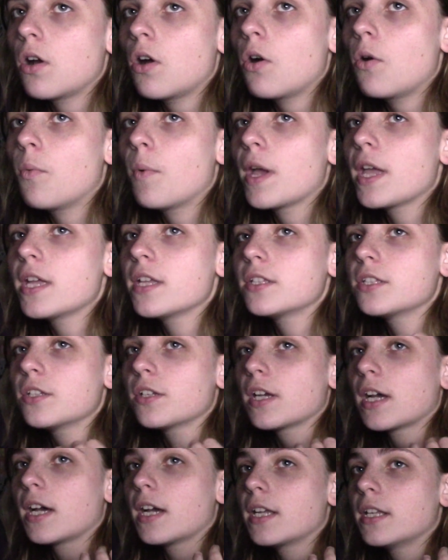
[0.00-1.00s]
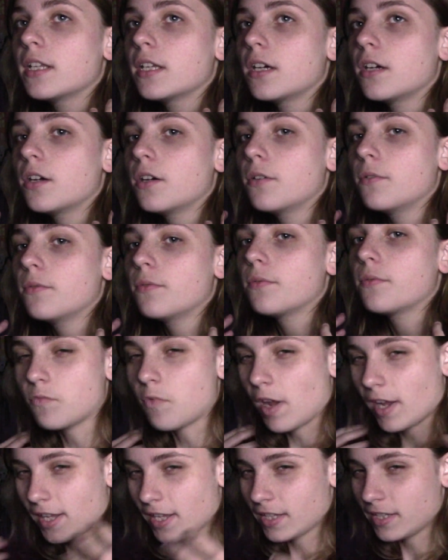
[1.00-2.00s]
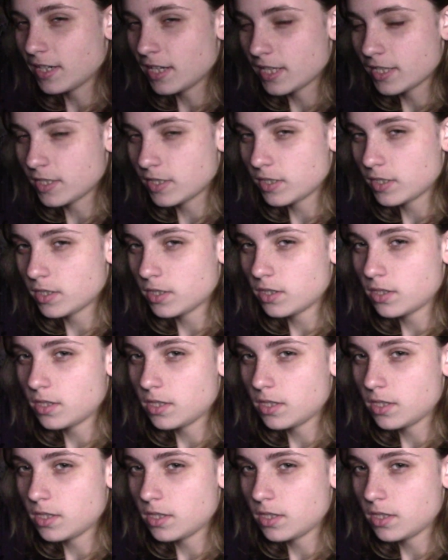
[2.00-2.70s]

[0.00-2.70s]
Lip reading: a way to kind of recognize